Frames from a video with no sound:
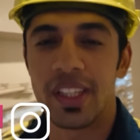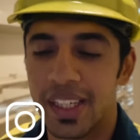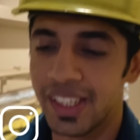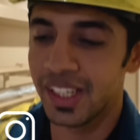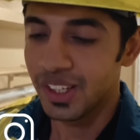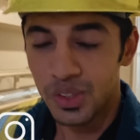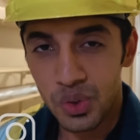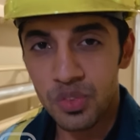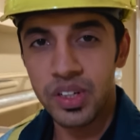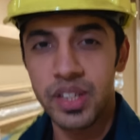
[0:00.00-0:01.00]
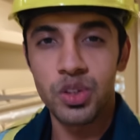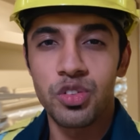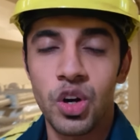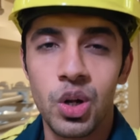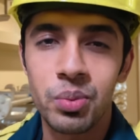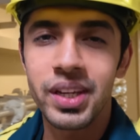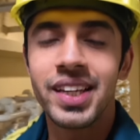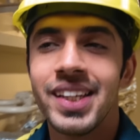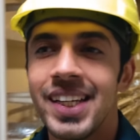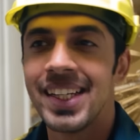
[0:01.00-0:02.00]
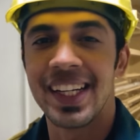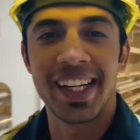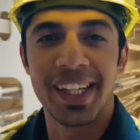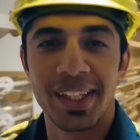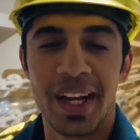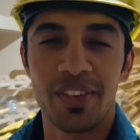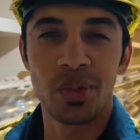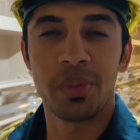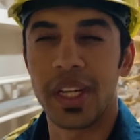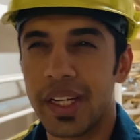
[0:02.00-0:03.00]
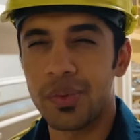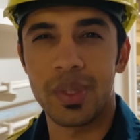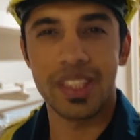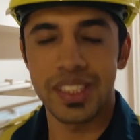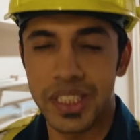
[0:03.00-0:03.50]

there, don't forget to follow me. And I have to make it with the